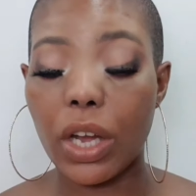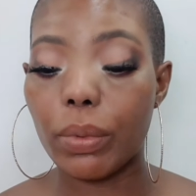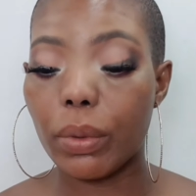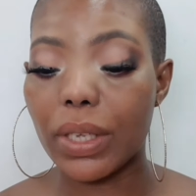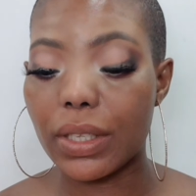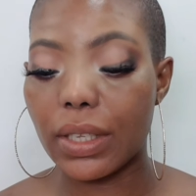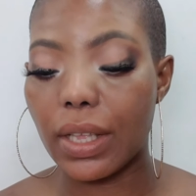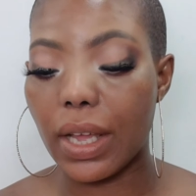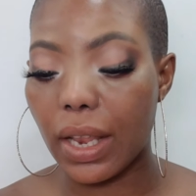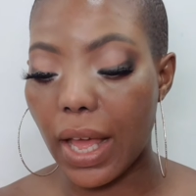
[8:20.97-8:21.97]
I'll be mixing
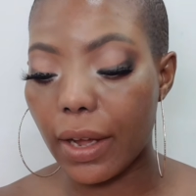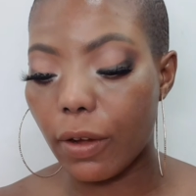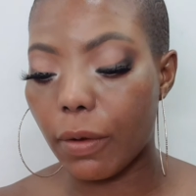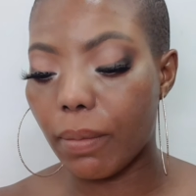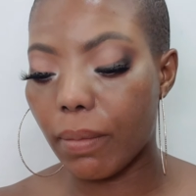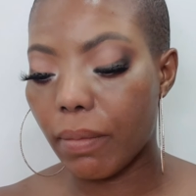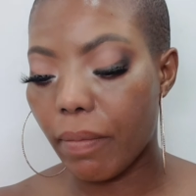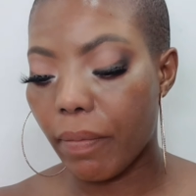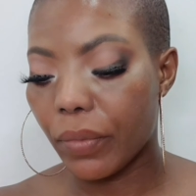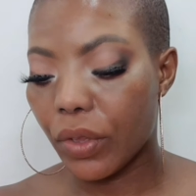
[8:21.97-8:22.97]
the Lancome
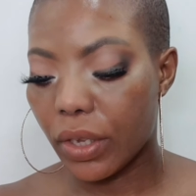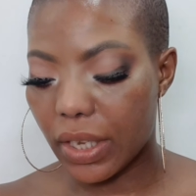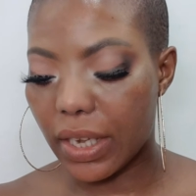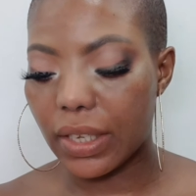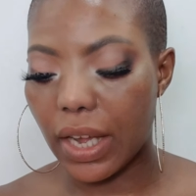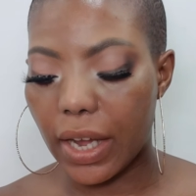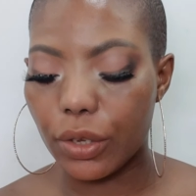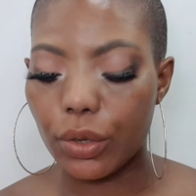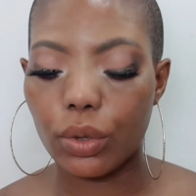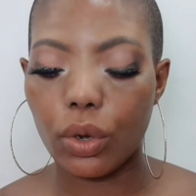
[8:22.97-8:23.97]
Tint
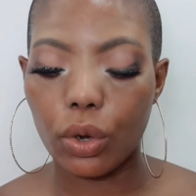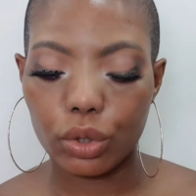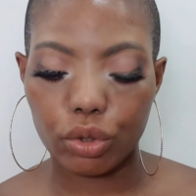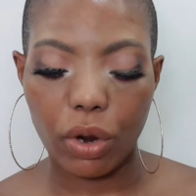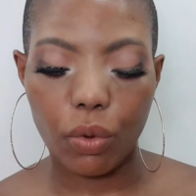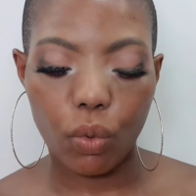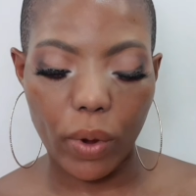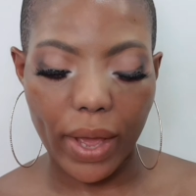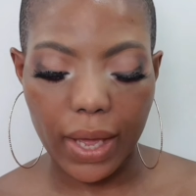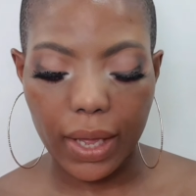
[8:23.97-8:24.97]
Idol Ultra
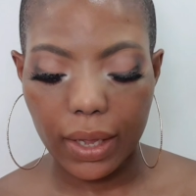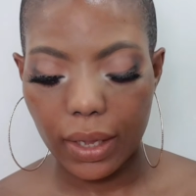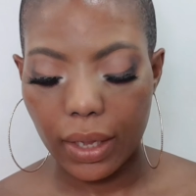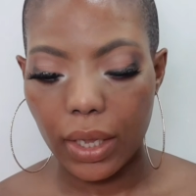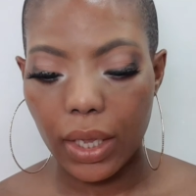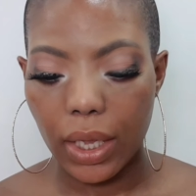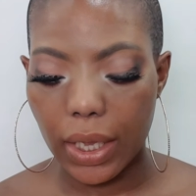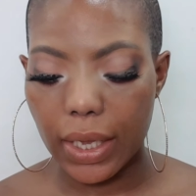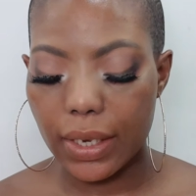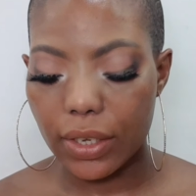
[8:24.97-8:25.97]
Wear
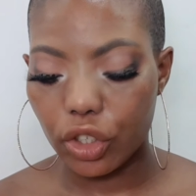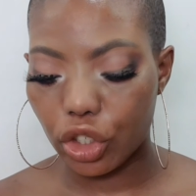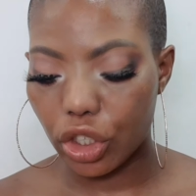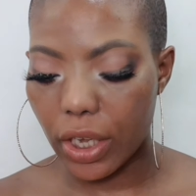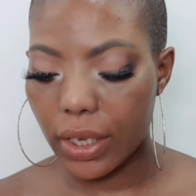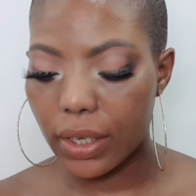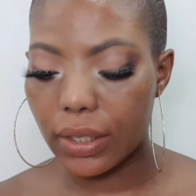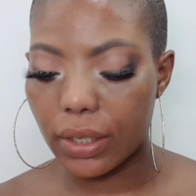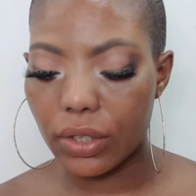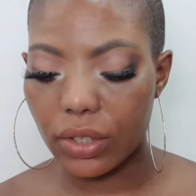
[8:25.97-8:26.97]
in the
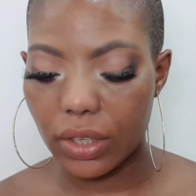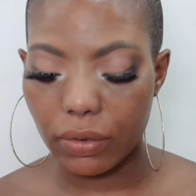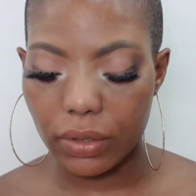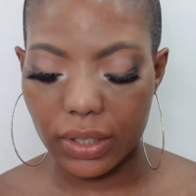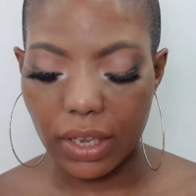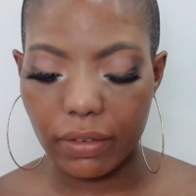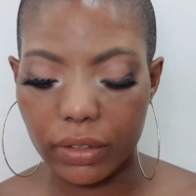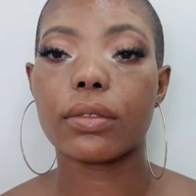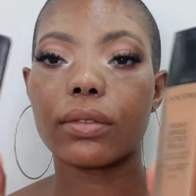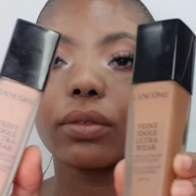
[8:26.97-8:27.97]
shade 07